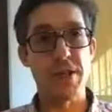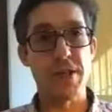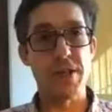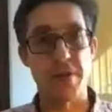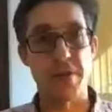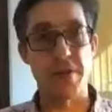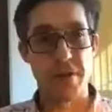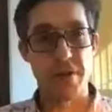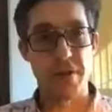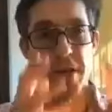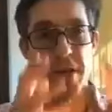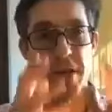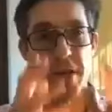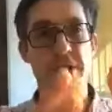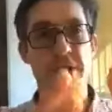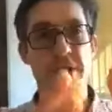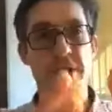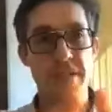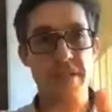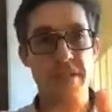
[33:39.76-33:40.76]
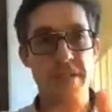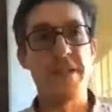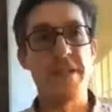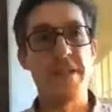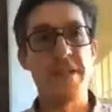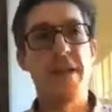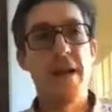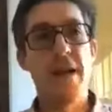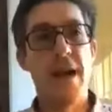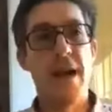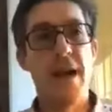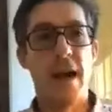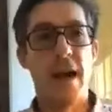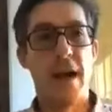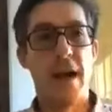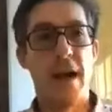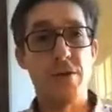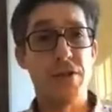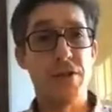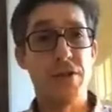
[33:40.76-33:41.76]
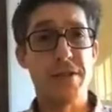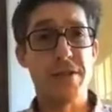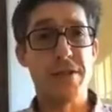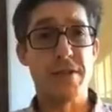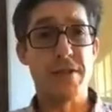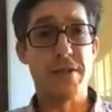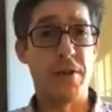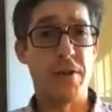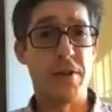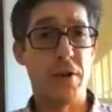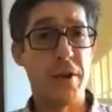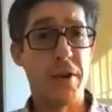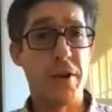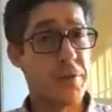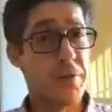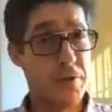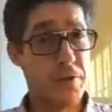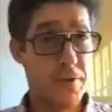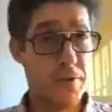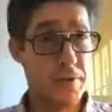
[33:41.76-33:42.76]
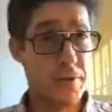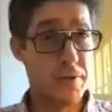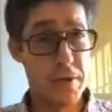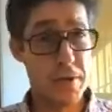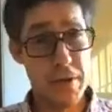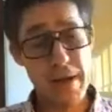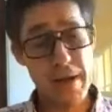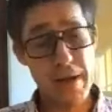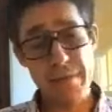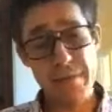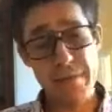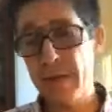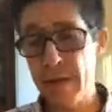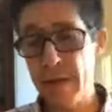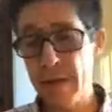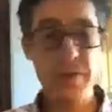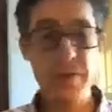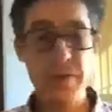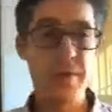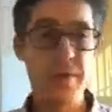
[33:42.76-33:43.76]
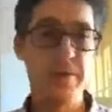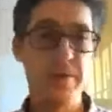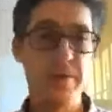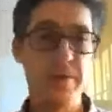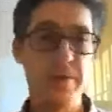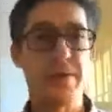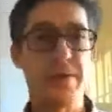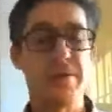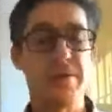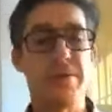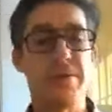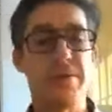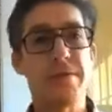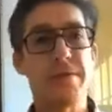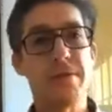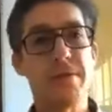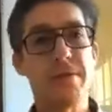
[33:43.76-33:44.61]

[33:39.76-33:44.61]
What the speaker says: an agency or just on knocking on doors. You know, you have to use all your tools.